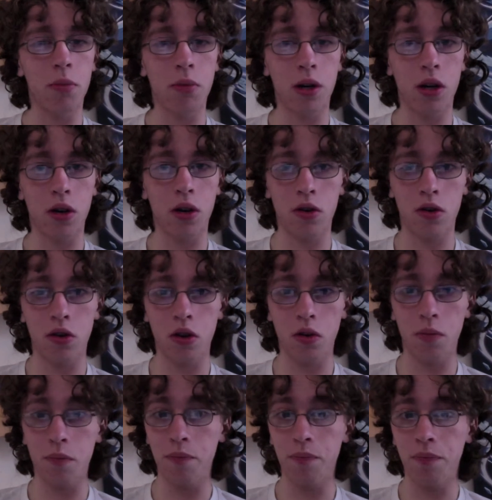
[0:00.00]
Bleach
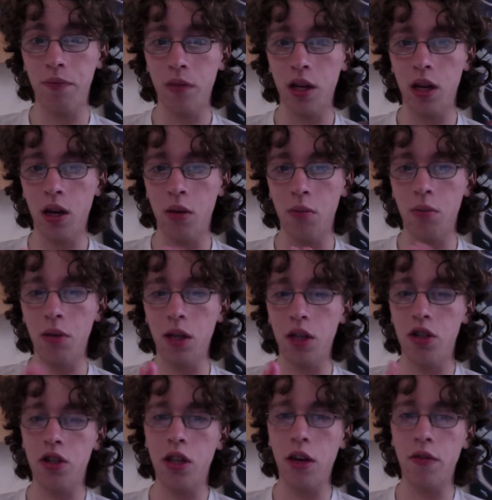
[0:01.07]
definitely has me
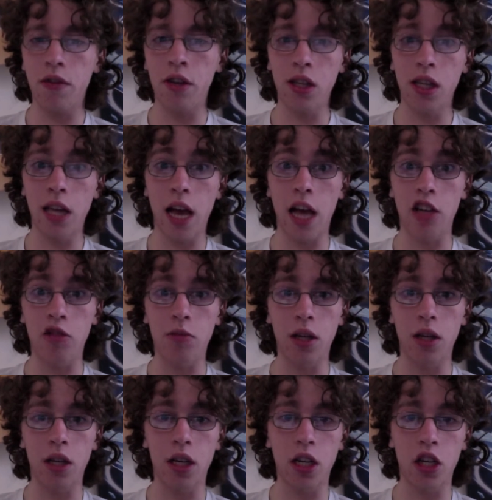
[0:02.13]
interested in this final
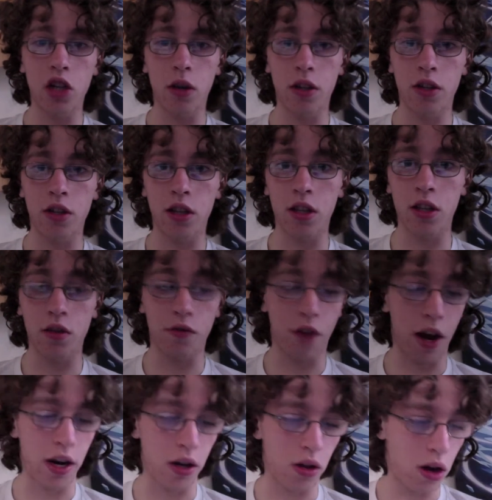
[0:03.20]
arc.
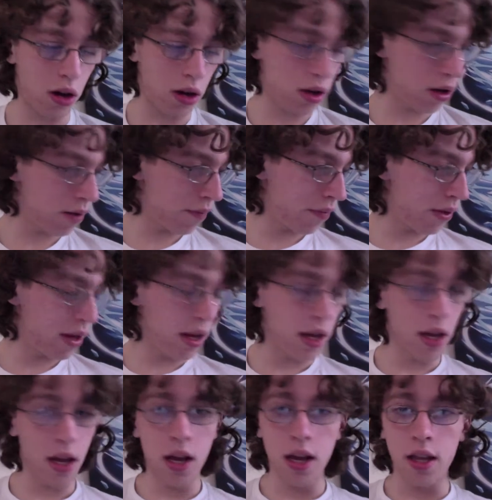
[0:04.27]
Next up
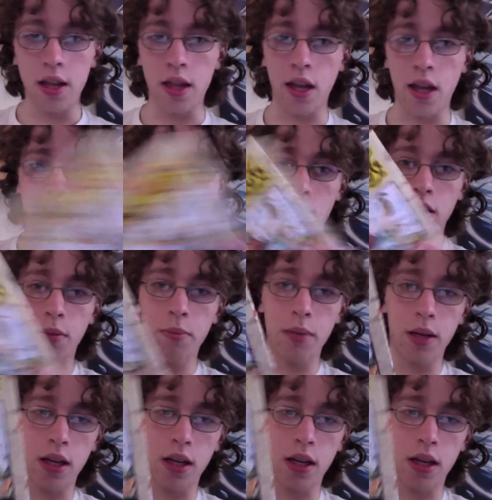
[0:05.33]
is One Piece,